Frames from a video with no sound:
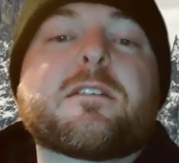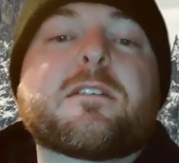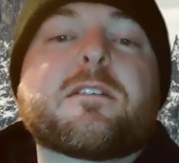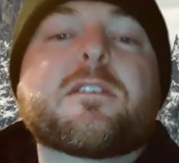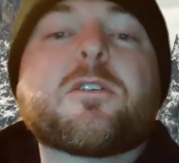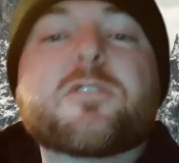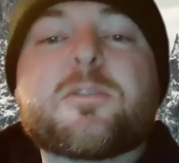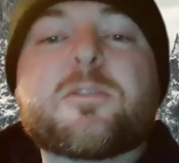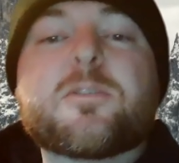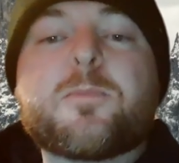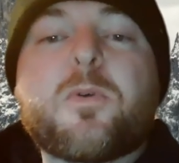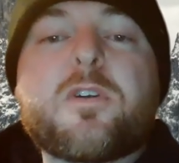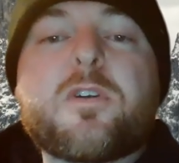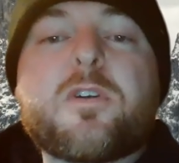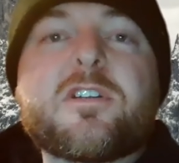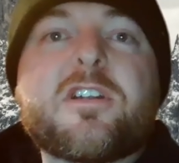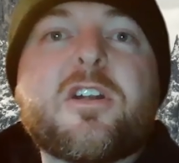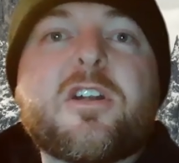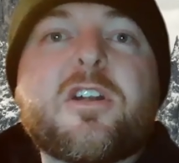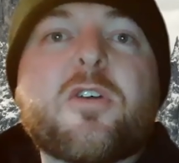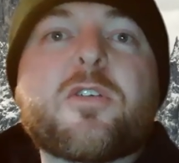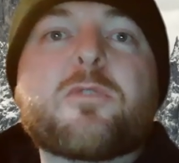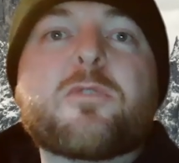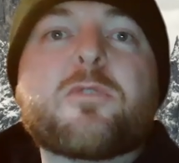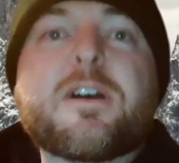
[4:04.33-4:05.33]
So it's important
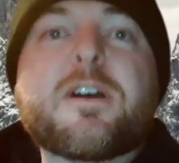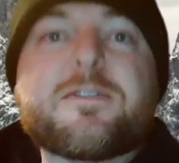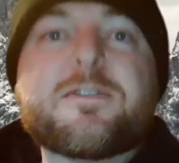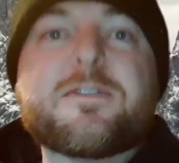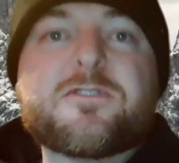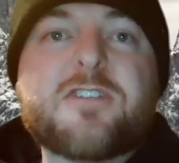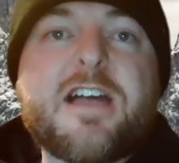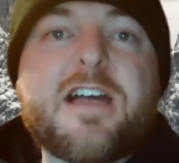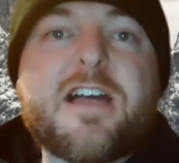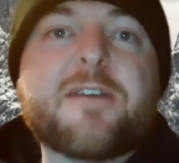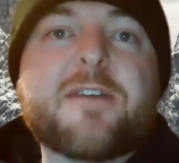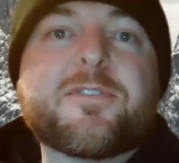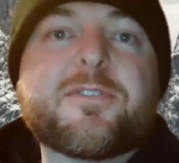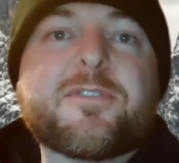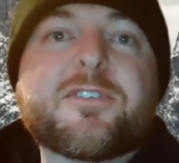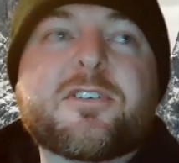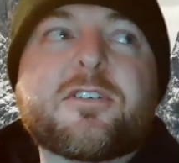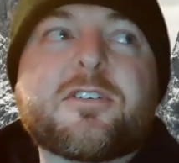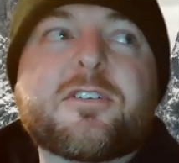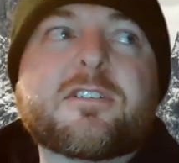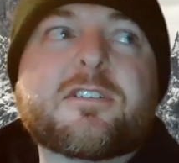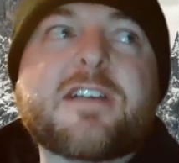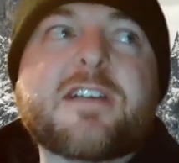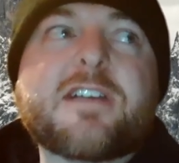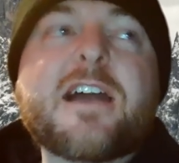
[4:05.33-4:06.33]
to know that rough drafts
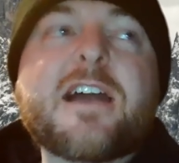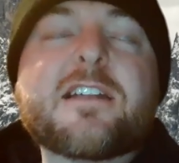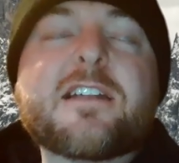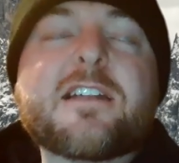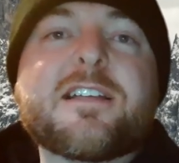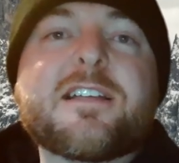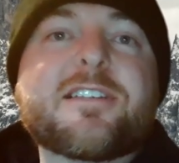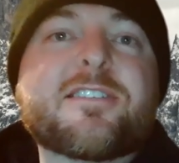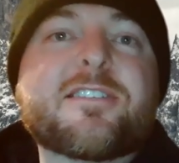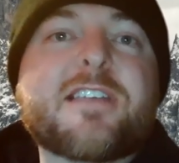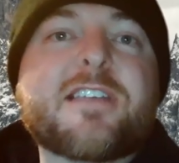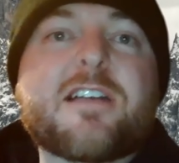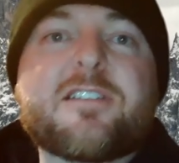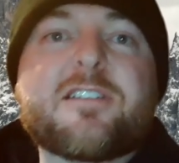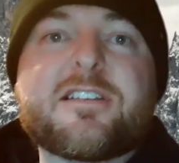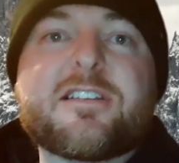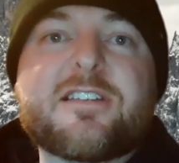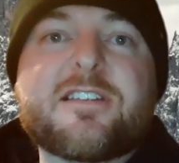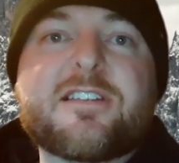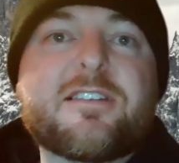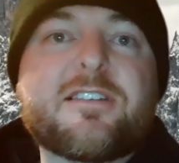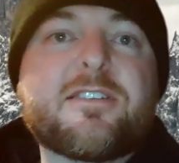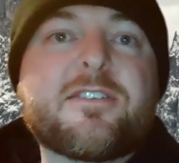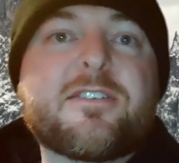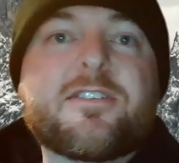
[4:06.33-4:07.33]
are kind of like
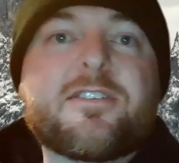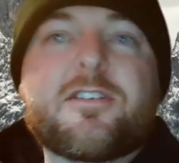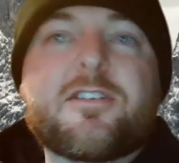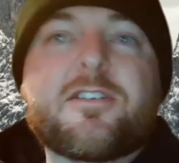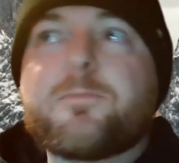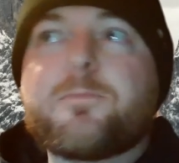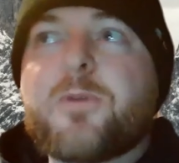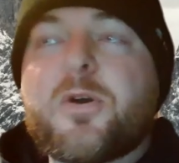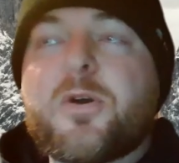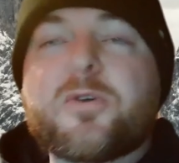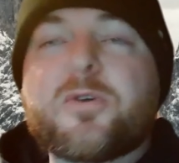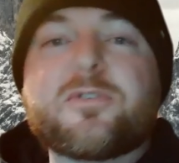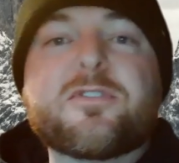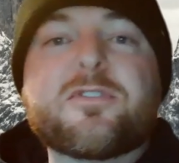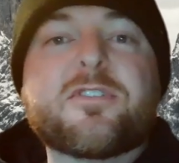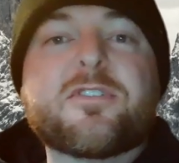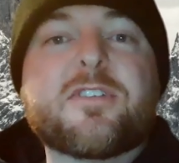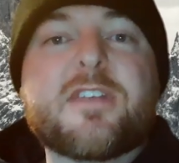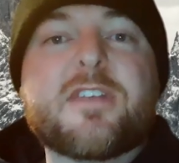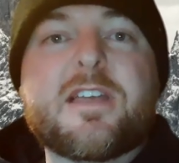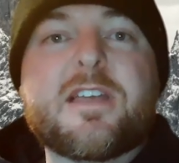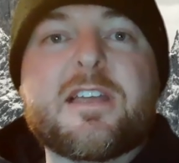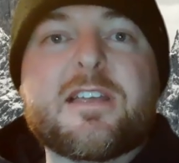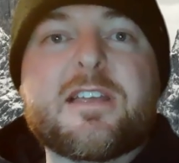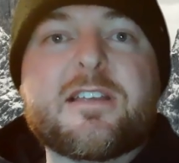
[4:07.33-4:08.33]
skeletons. They're
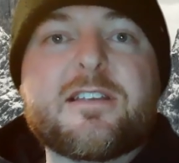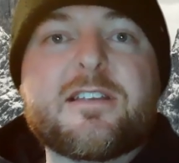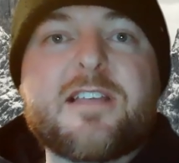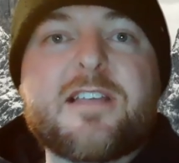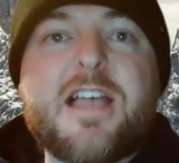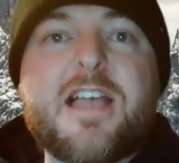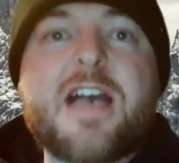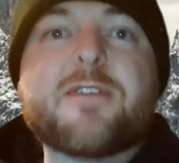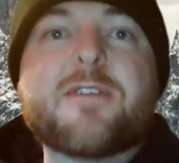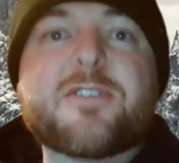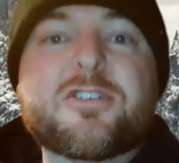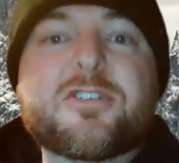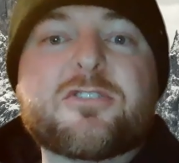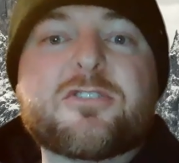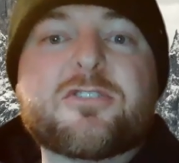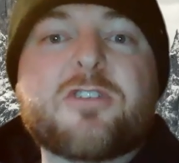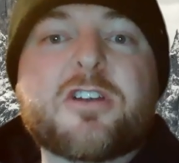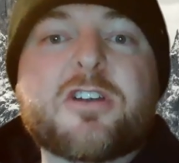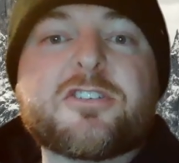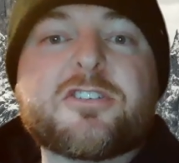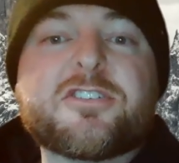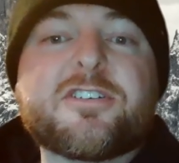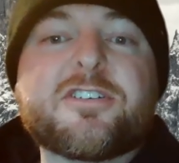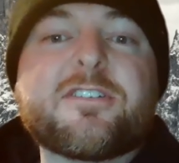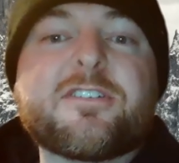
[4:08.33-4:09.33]
bones. They have a
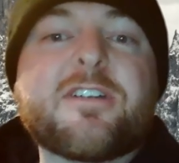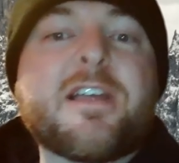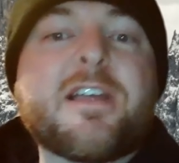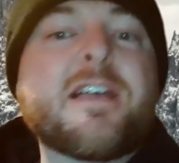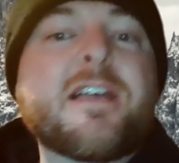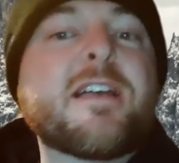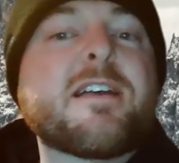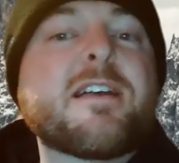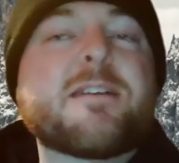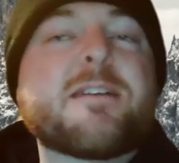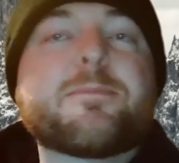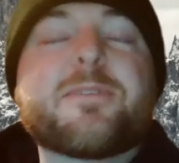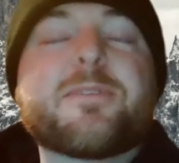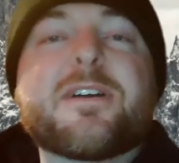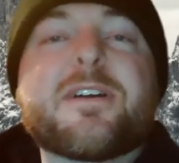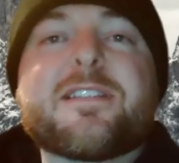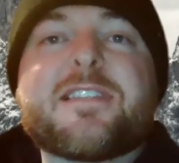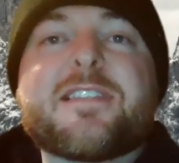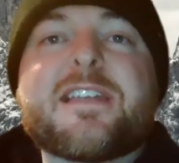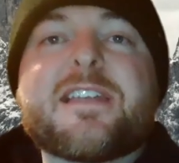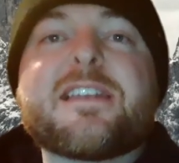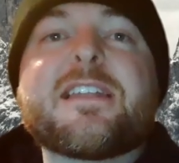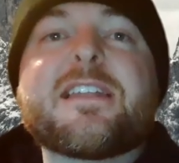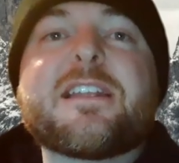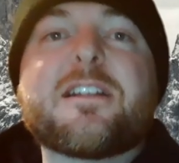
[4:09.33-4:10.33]
structure, but
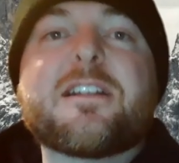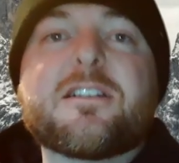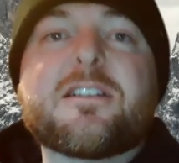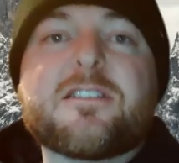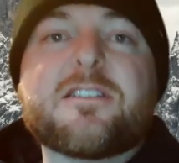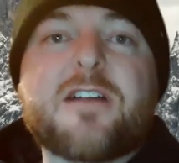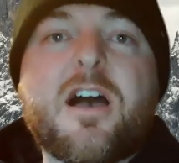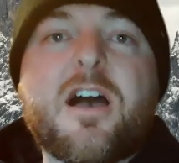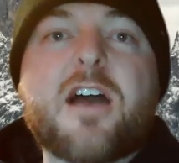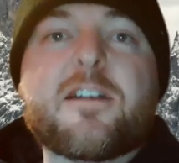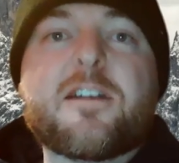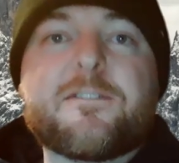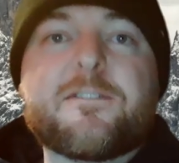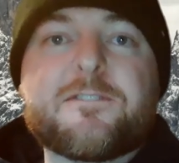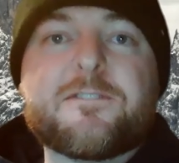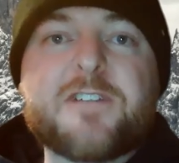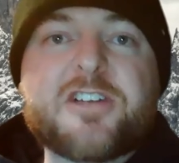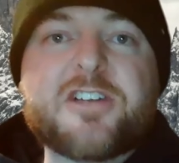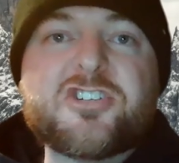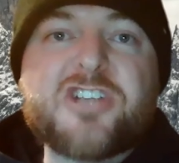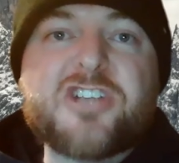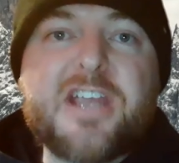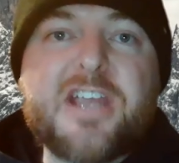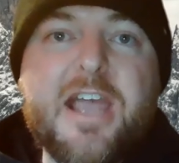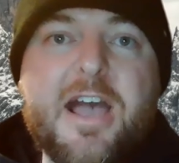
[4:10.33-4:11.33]
they need a lot of
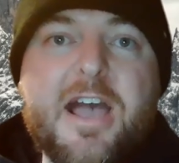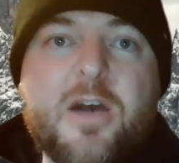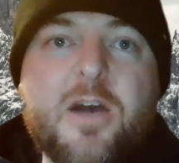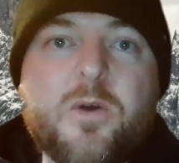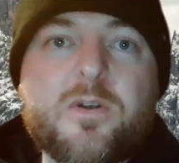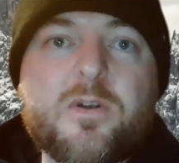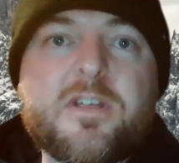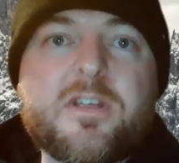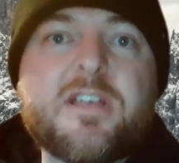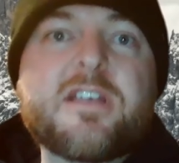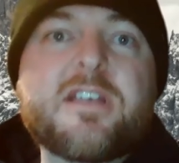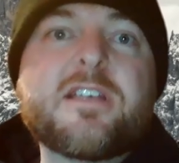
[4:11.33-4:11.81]
fleshing out.